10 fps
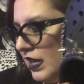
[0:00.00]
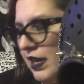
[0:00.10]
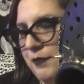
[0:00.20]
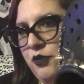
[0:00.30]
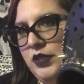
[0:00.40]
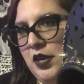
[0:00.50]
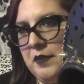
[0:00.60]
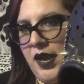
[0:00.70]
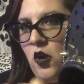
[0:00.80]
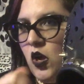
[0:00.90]
I pulled out
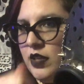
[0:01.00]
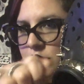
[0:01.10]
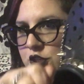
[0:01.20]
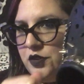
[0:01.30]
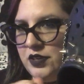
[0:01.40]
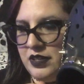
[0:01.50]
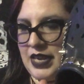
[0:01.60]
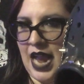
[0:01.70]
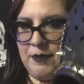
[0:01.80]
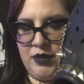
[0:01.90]
my awl and showed it to the
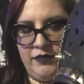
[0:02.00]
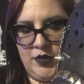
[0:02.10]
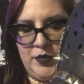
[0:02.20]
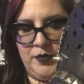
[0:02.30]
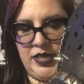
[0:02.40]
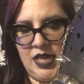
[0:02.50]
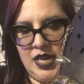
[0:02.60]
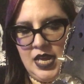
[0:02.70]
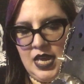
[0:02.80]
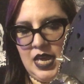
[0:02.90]
camera for a moment
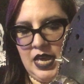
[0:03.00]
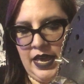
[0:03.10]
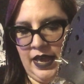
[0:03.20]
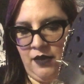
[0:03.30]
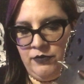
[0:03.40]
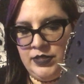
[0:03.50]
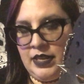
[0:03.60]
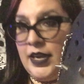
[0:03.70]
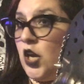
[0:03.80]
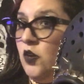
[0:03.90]
and was
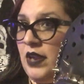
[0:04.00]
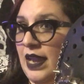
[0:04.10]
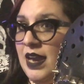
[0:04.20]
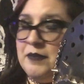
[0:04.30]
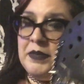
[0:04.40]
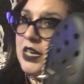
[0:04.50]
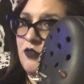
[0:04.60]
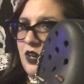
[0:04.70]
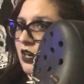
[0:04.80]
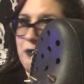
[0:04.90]
like, okay, I'm getting
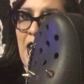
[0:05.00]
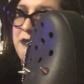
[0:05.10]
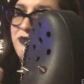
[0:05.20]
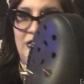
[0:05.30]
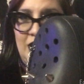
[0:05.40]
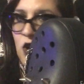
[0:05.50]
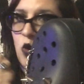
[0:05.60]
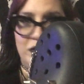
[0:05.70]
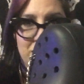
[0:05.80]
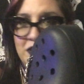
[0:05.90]
ready to pop fucking
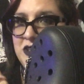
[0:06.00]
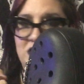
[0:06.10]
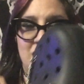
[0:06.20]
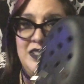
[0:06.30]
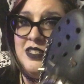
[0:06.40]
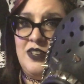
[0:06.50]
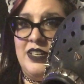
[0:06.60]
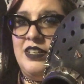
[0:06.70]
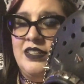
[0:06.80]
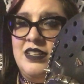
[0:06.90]
holes in this shit so I
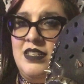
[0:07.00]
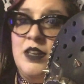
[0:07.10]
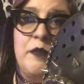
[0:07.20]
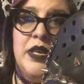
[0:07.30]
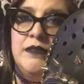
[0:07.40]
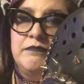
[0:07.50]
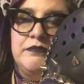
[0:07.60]
can get these in, but